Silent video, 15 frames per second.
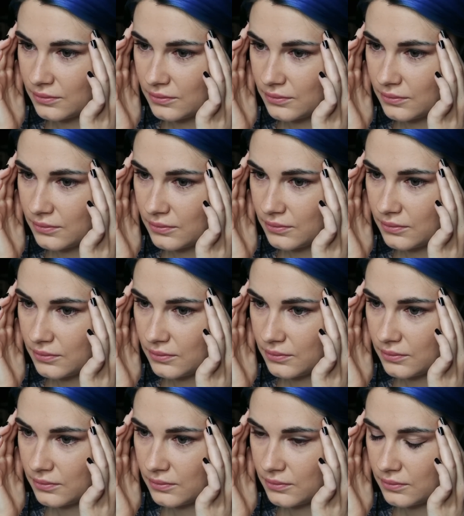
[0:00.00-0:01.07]

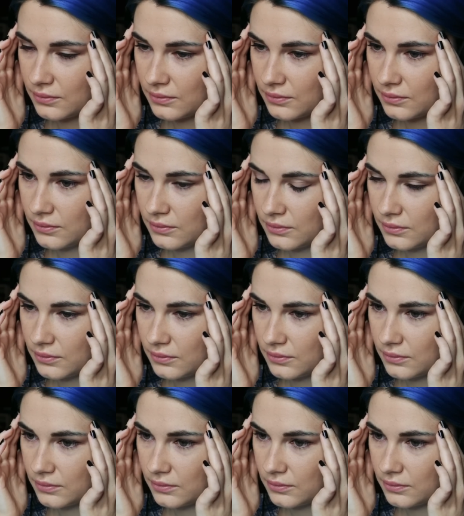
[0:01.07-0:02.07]
(silence)